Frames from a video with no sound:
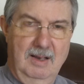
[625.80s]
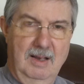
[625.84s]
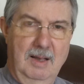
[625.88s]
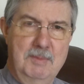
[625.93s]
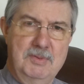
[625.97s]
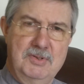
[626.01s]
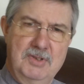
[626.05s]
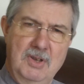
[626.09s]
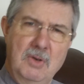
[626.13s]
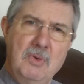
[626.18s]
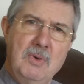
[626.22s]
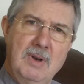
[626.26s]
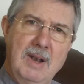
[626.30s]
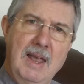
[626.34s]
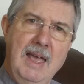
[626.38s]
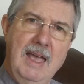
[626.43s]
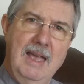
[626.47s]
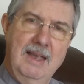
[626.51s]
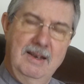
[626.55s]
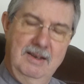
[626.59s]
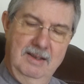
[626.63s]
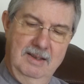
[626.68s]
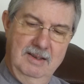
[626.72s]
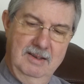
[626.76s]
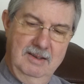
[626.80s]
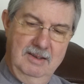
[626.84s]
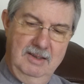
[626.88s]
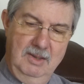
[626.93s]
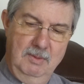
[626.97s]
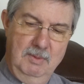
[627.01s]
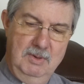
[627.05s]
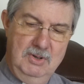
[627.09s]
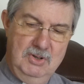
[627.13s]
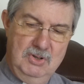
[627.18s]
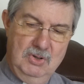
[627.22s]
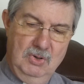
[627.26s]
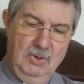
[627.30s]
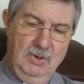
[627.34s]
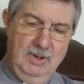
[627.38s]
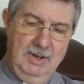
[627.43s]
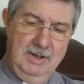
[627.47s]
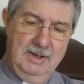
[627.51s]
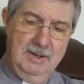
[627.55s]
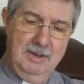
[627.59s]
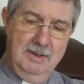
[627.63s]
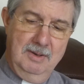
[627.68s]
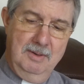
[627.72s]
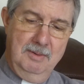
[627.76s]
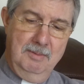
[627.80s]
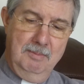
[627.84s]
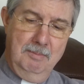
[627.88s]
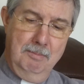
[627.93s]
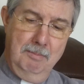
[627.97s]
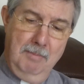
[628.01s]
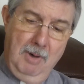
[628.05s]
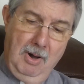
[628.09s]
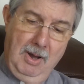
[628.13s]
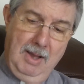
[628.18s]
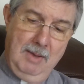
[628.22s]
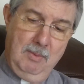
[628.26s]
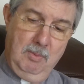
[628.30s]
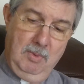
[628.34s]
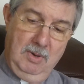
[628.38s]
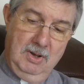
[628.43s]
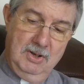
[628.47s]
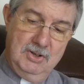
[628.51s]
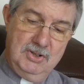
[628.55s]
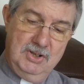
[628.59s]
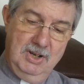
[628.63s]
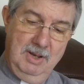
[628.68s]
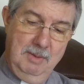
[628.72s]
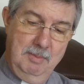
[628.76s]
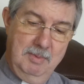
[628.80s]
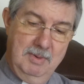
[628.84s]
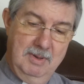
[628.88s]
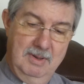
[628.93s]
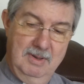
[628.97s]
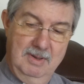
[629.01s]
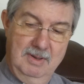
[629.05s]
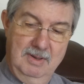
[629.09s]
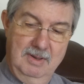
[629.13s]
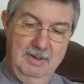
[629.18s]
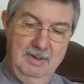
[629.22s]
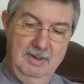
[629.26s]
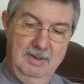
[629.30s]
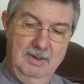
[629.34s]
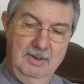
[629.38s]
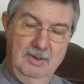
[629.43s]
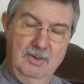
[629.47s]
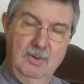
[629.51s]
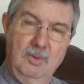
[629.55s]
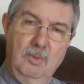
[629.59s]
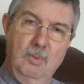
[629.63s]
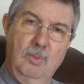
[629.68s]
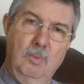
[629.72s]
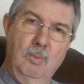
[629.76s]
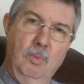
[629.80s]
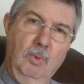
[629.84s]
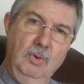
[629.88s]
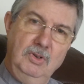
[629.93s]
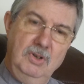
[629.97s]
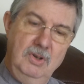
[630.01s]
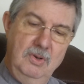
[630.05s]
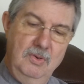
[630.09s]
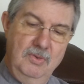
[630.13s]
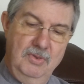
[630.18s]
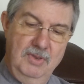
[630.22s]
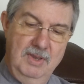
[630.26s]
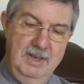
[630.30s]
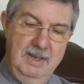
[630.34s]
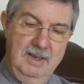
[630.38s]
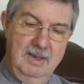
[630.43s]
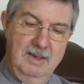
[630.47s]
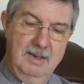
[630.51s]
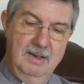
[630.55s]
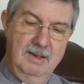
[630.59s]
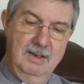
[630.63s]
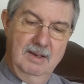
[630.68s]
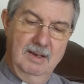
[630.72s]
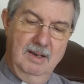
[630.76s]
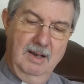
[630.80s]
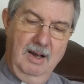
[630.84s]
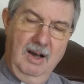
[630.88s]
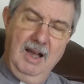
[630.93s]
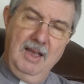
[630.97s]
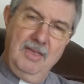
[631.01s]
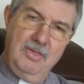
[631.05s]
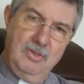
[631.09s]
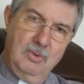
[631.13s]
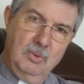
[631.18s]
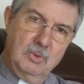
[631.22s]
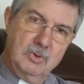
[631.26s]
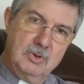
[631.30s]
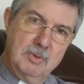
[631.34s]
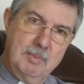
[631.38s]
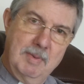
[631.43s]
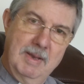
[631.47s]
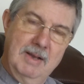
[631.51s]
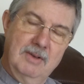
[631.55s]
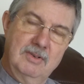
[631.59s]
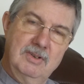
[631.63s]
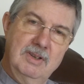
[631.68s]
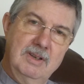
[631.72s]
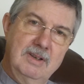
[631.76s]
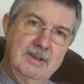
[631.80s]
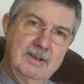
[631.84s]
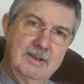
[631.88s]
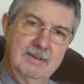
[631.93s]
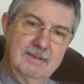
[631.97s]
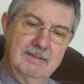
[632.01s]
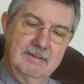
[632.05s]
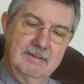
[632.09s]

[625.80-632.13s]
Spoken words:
"I'm so glad you enjoyed my worship. What do you think I thought about it?"